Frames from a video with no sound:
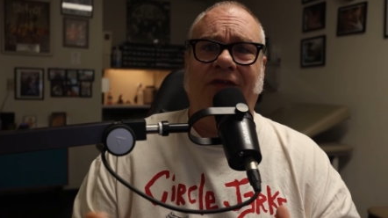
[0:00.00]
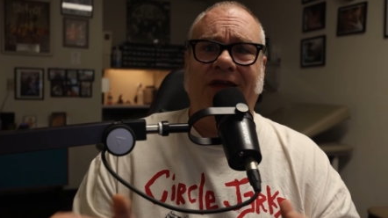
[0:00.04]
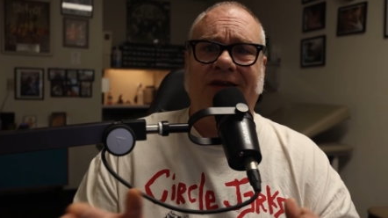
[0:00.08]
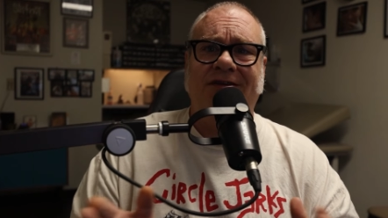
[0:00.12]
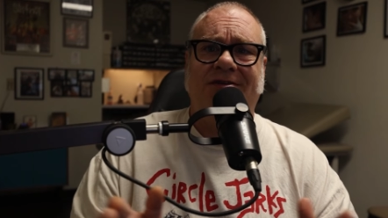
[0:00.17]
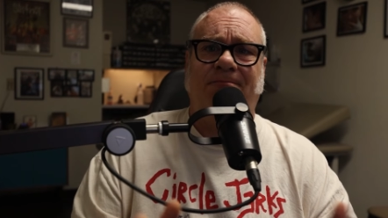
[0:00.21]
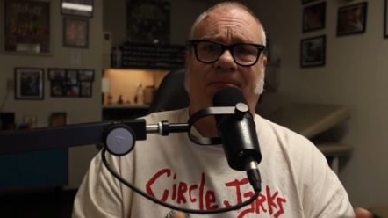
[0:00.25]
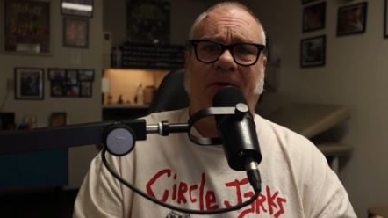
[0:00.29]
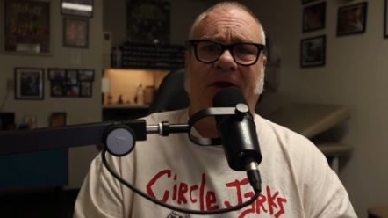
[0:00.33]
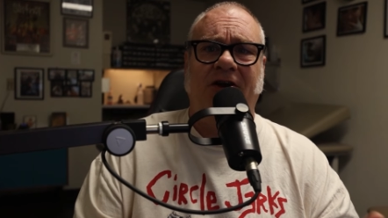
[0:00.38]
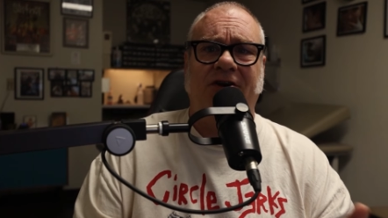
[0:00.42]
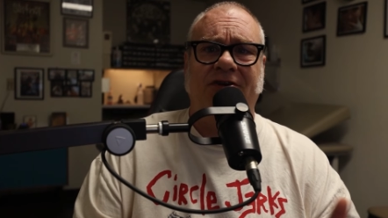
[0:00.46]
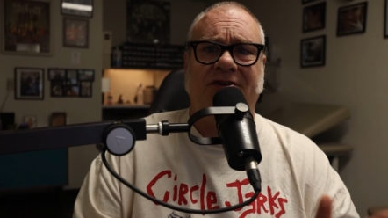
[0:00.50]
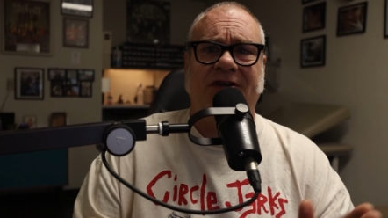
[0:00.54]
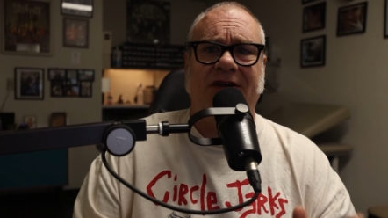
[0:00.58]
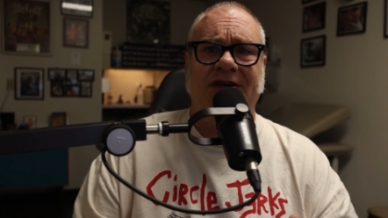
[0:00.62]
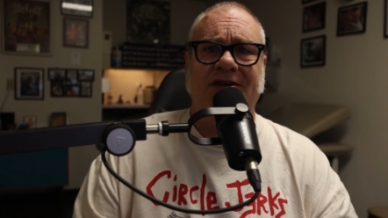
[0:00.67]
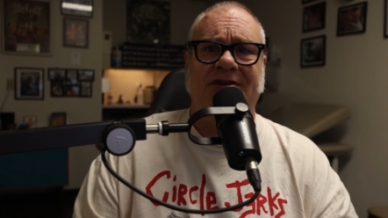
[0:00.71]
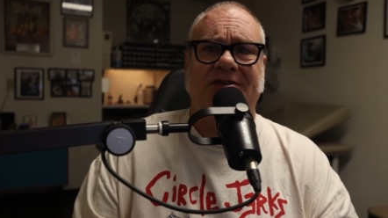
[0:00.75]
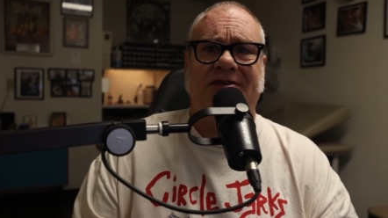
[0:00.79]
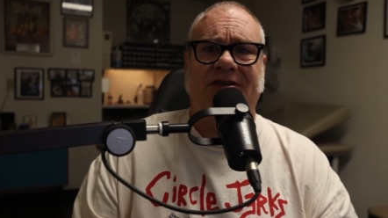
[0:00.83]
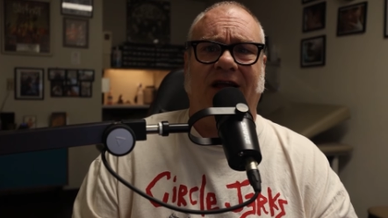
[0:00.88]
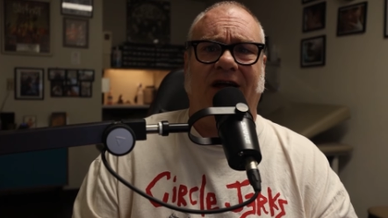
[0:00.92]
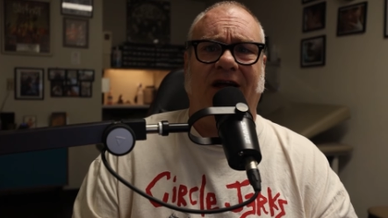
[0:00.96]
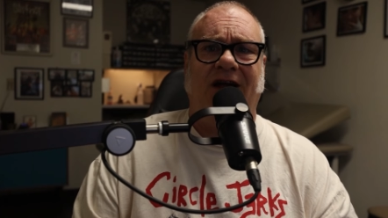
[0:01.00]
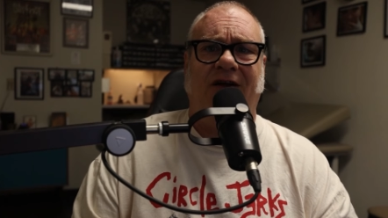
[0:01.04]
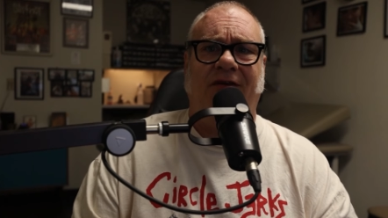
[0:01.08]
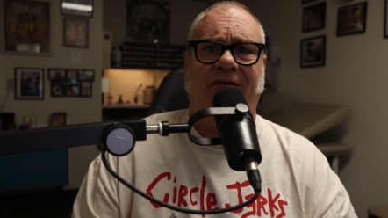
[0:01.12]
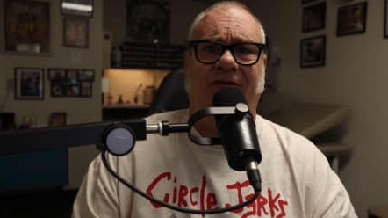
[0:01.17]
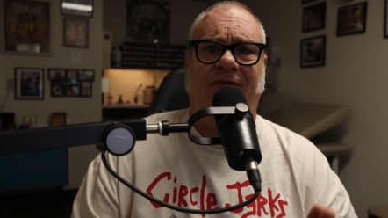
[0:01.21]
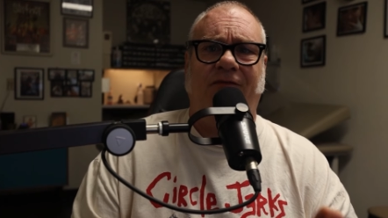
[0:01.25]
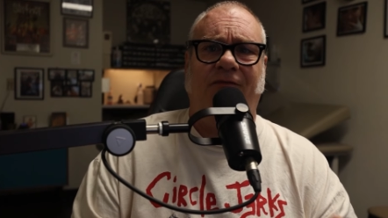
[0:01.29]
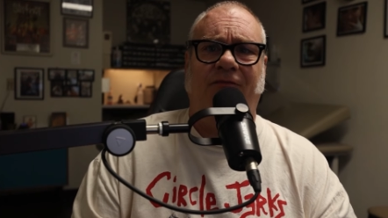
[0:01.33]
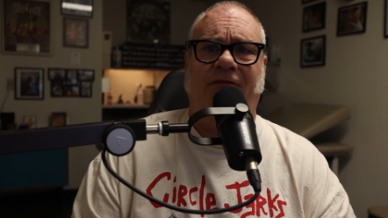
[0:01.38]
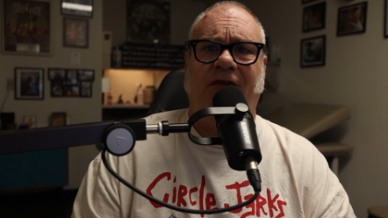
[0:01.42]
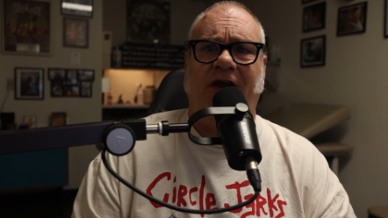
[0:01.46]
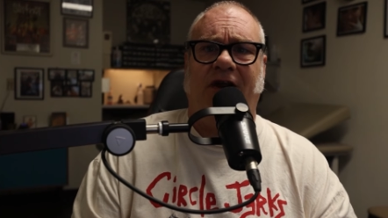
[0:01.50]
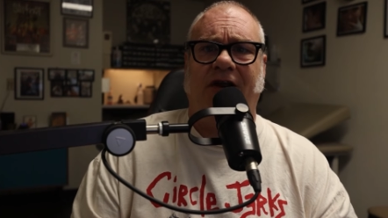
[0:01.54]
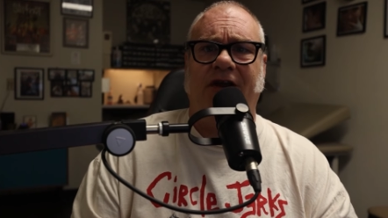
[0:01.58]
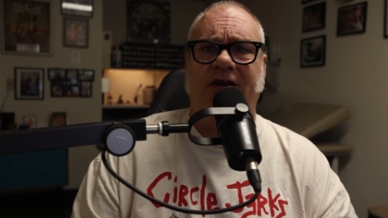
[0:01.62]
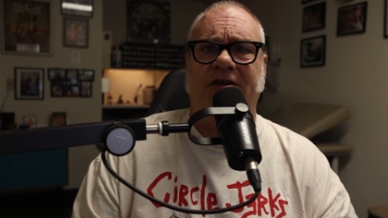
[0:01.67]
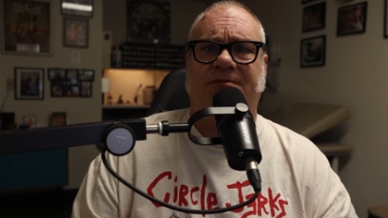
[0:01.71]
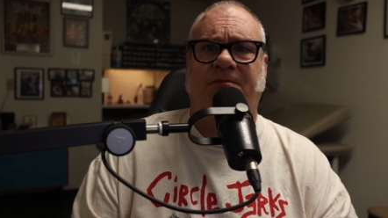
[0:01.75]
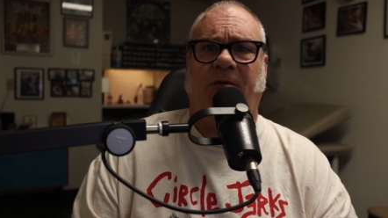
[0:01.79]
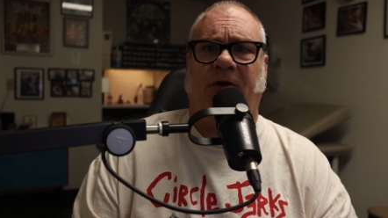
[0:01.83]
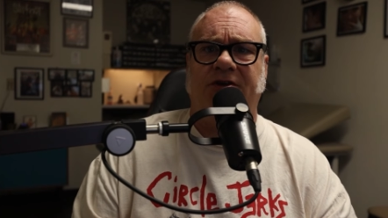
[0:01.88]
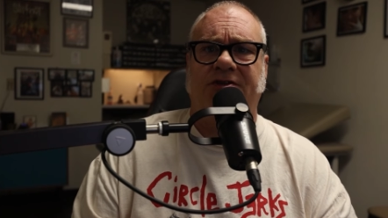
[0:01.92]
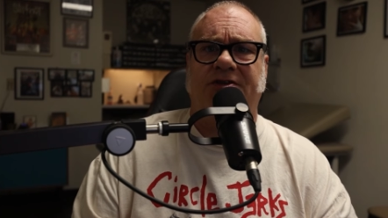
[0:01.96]
the things piercings of
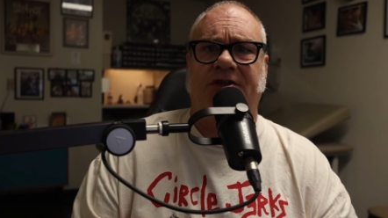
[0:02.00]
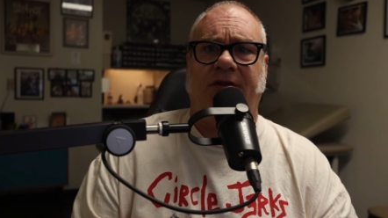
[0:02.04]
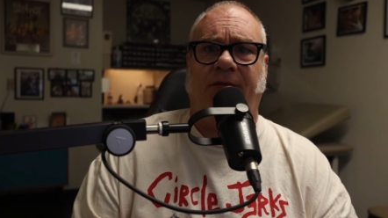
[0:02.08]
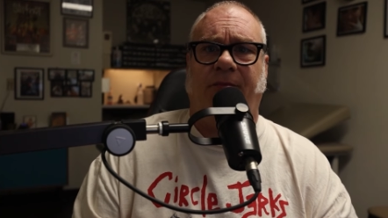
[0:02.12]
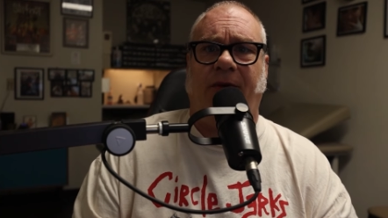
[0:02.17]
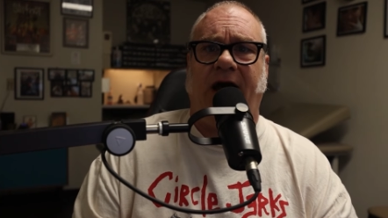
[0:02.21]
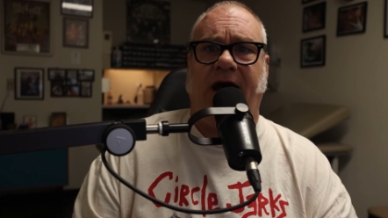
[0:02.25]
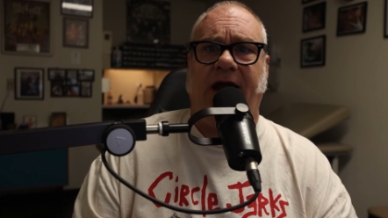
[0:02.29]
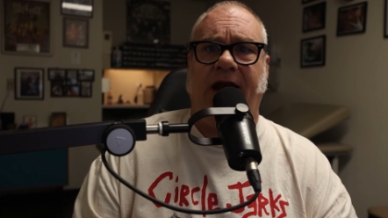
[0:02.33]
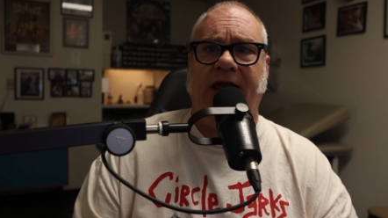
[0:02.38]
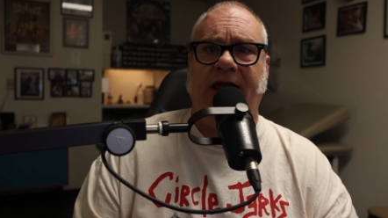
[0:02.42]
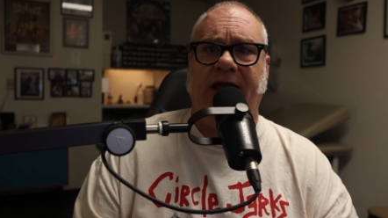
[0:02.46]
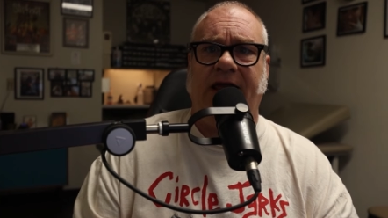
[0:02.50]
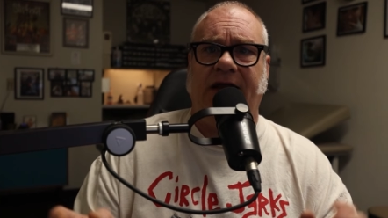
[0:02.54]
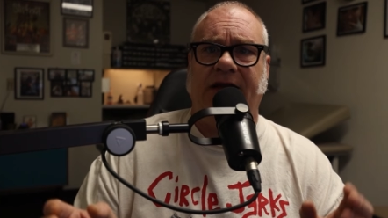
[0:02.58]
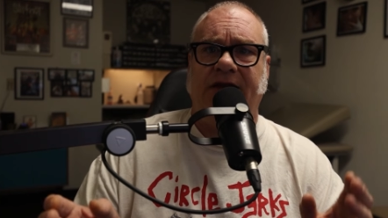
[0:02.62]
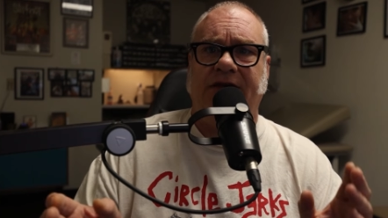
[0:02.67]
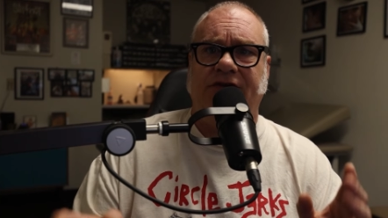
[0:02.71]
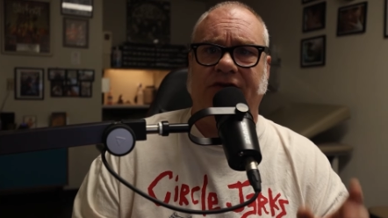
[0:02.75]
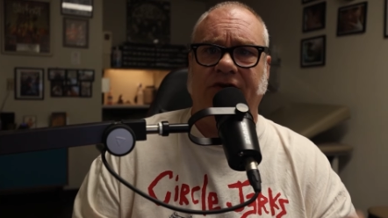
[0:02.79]
various parts of the body